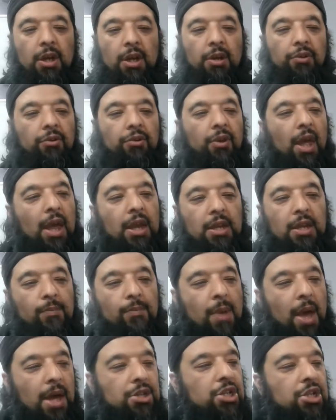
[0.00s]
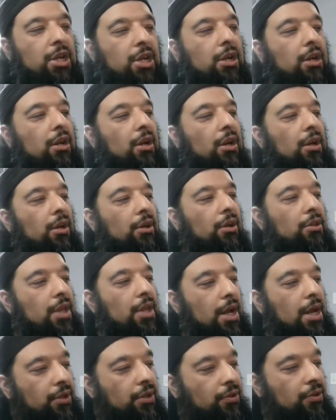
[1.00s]
is any magic
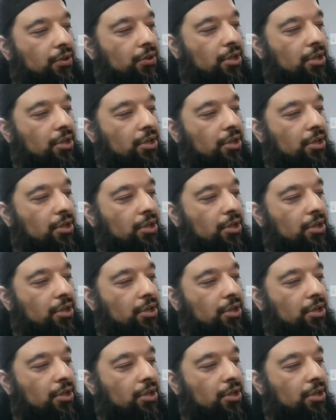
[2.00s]
that is